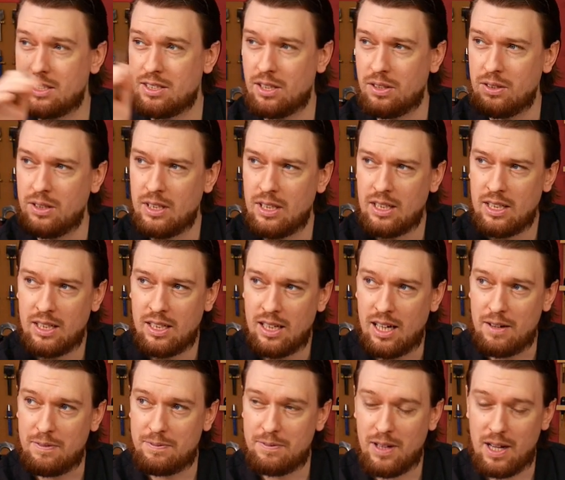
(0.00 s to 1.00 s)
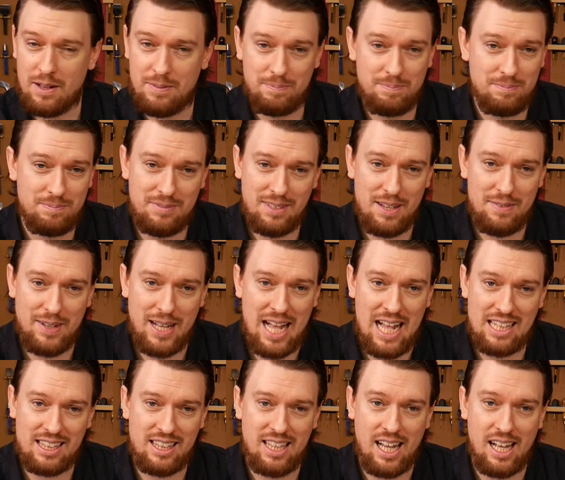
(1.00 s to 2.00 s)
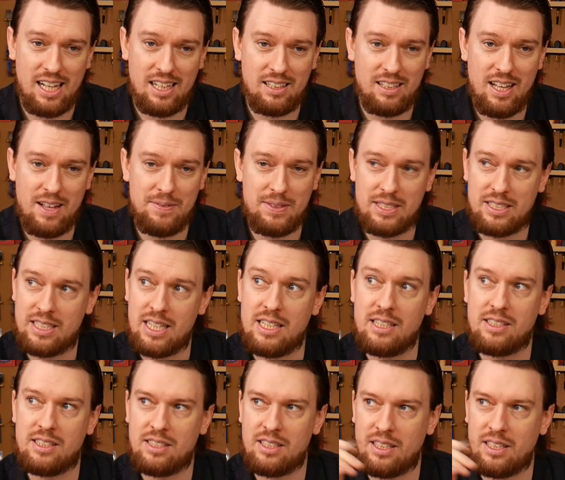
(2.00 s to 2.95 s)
So I've I've never had that ever since.